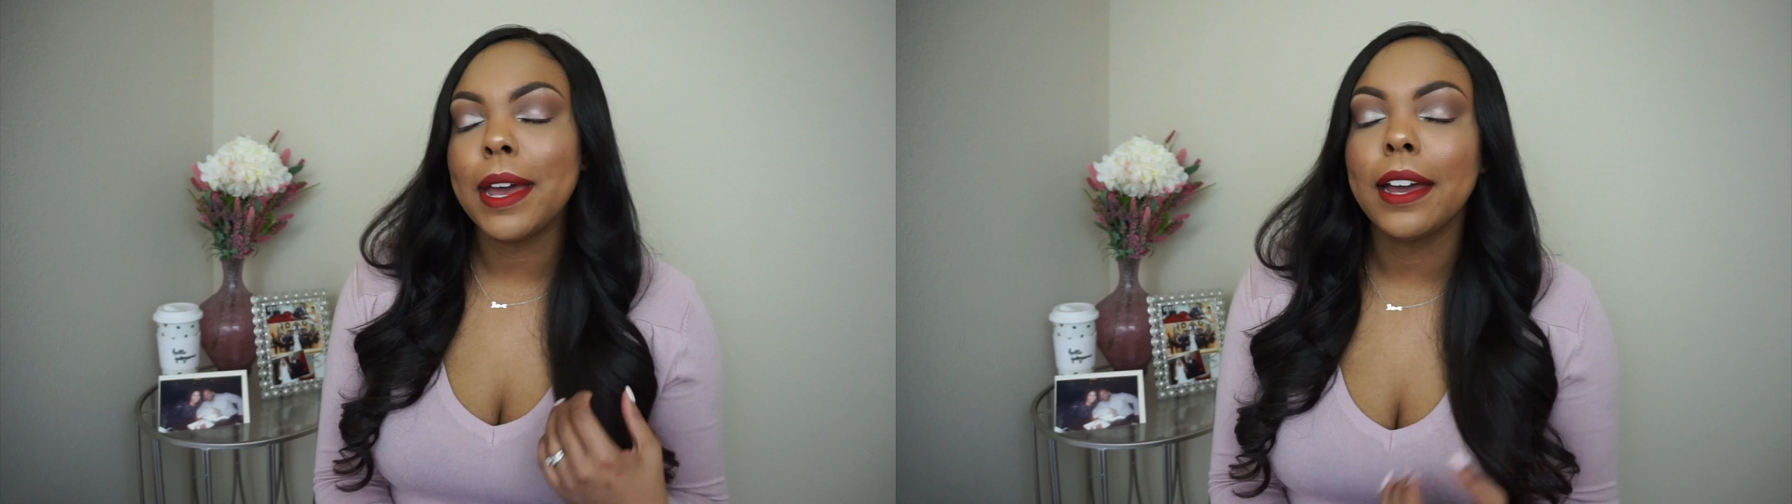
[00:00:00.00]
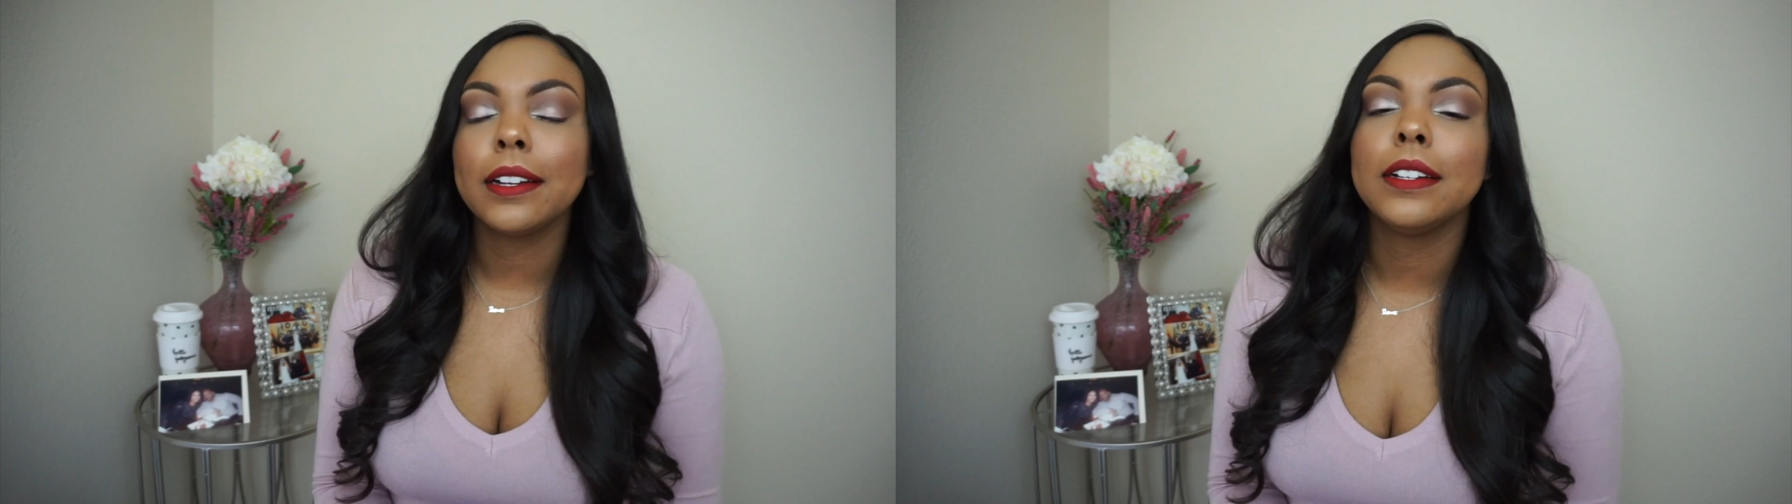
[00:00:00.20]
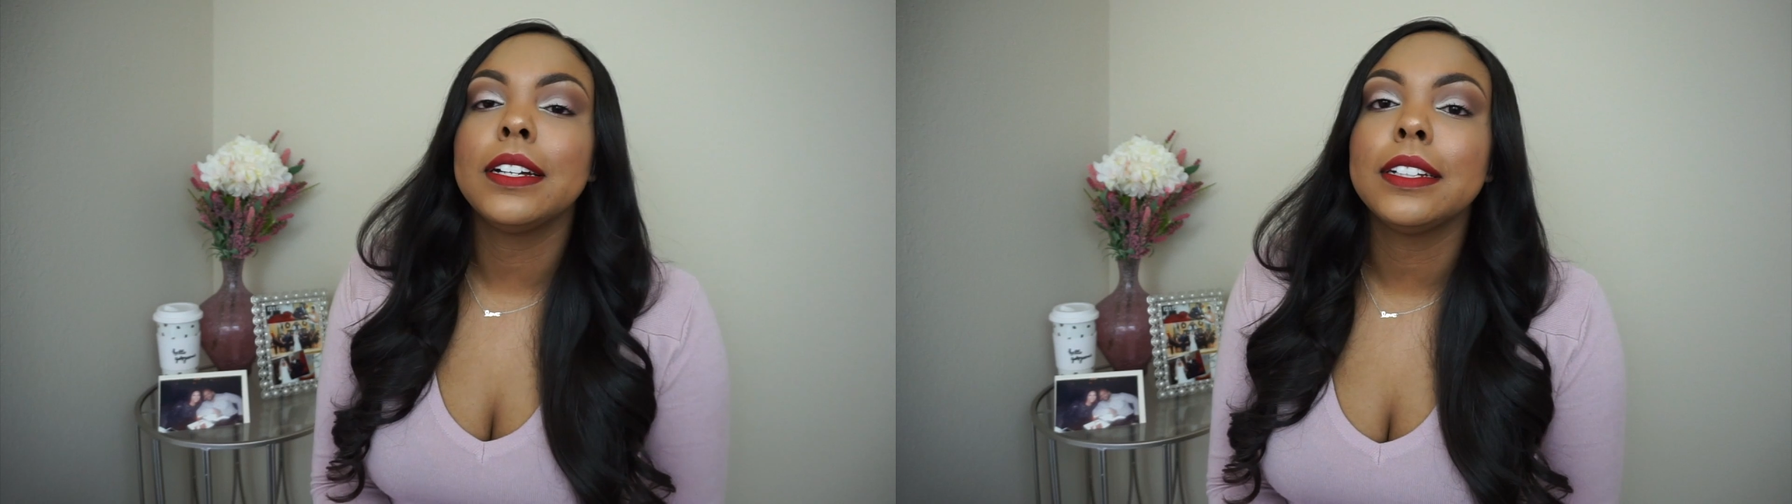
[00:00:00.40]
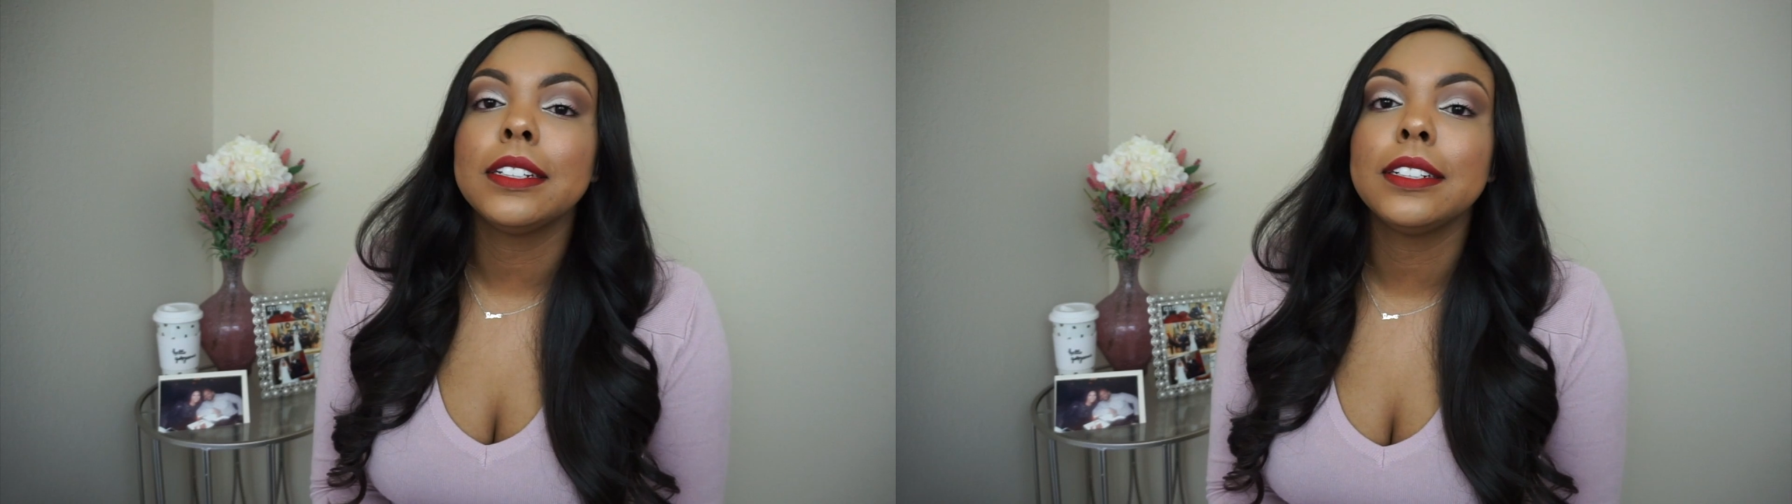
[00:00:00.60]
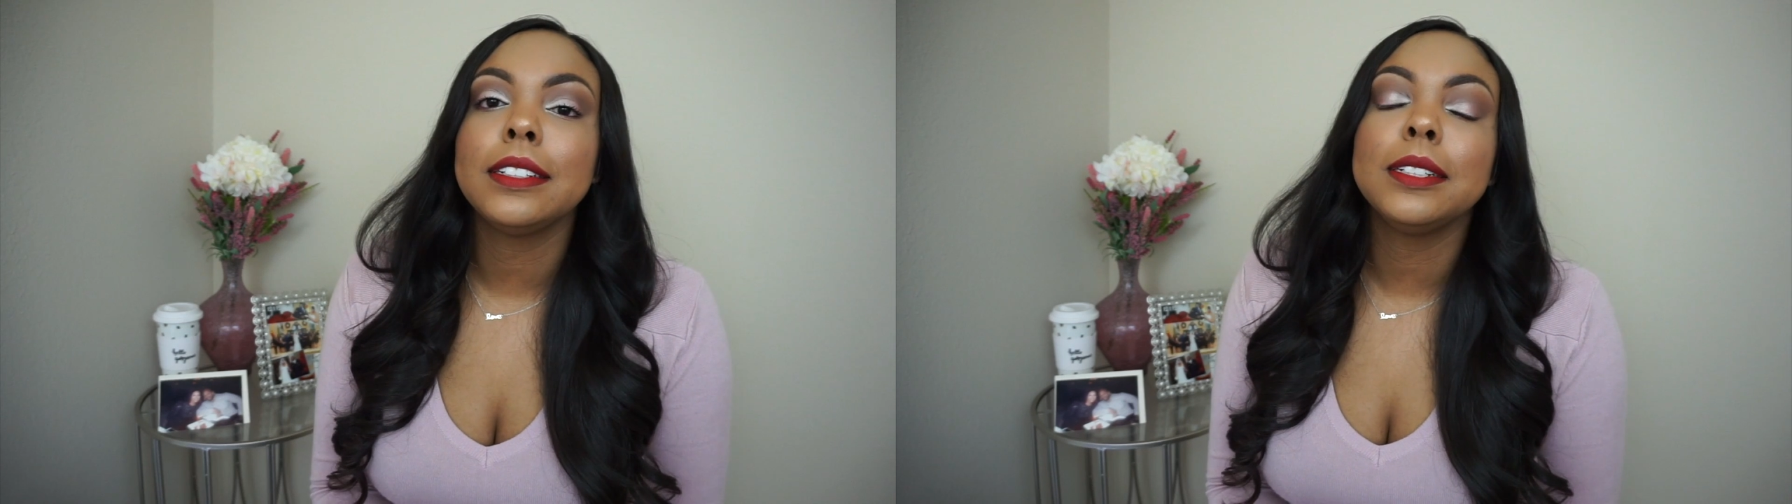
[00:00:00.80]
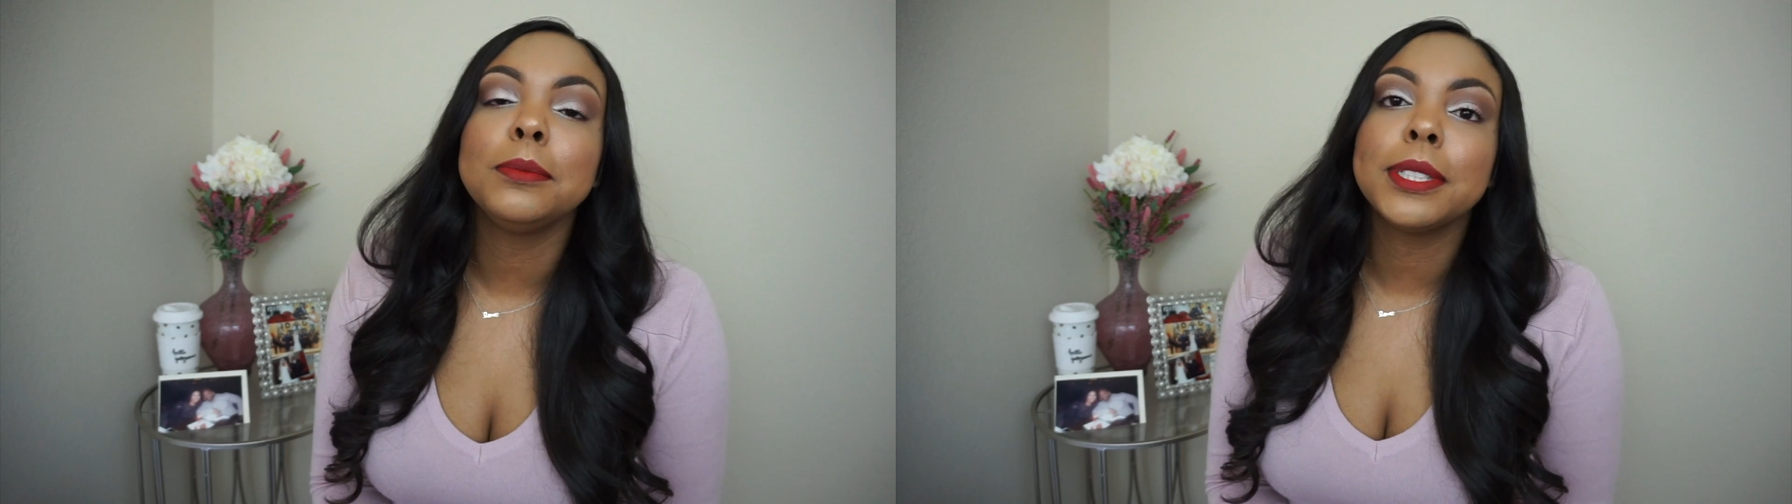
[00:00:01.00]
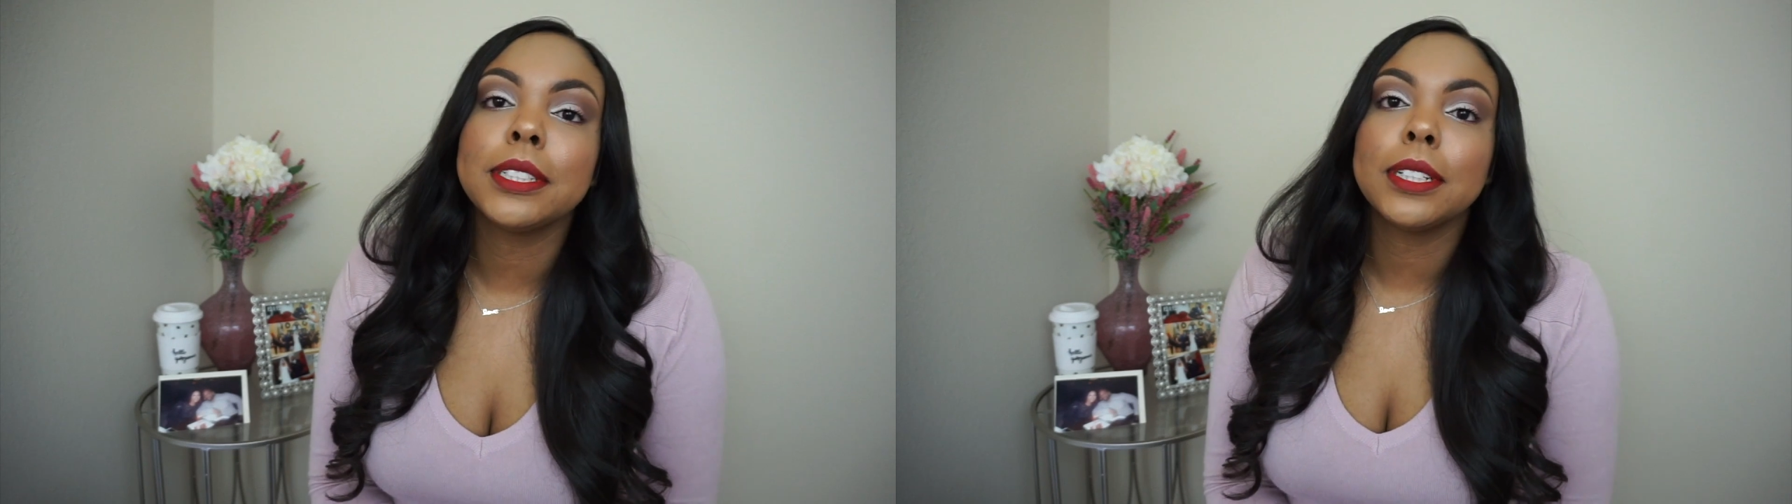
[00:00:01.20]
MAC on the lips.